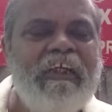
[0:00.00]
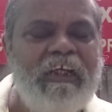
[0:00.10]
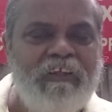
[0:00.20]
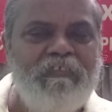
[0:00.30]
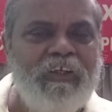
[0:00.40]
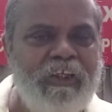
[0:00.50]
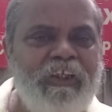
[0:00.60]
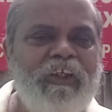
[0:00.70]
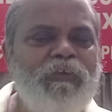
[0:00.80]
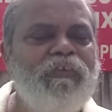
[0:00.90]
converted
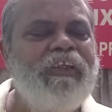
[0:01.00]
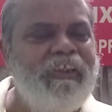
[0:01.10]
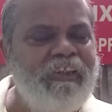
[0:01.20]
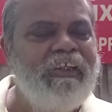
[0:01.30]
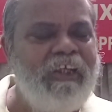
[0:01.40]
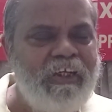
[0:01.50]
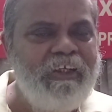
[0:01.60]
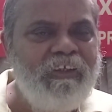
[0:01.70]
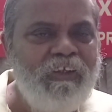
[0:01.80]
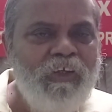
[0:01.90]
into DC current.